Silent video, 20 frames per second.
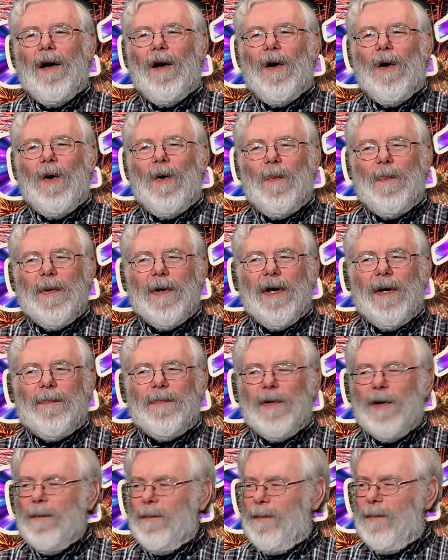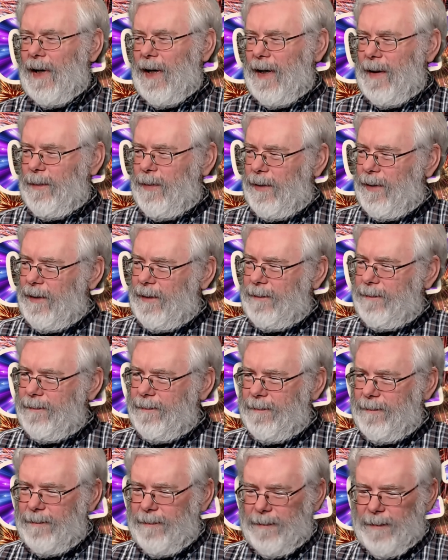open up your Bible
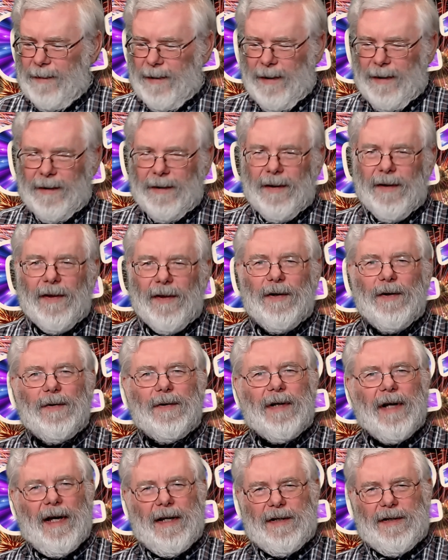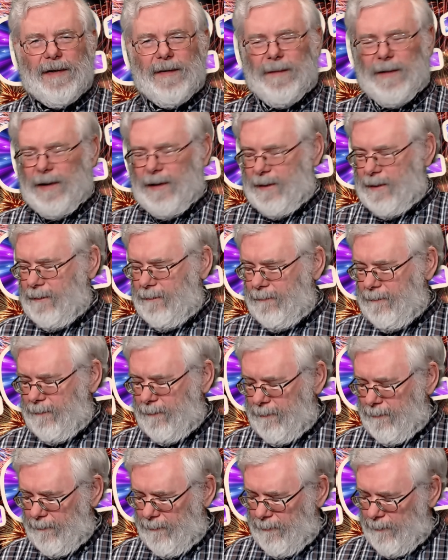to the New Testament.
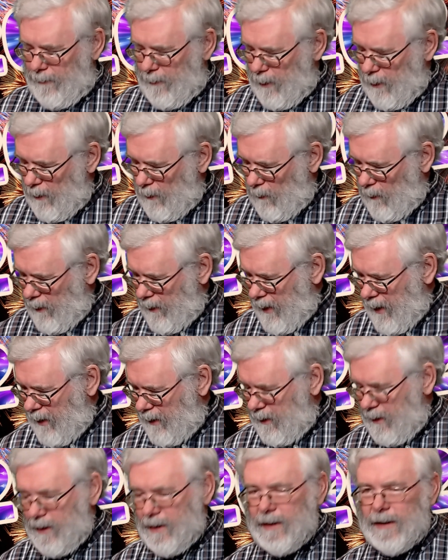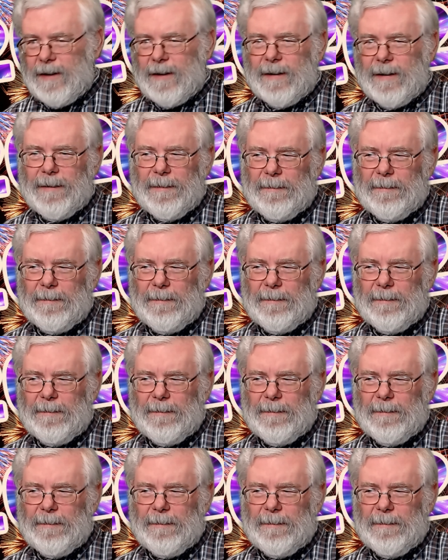Do you know where that is?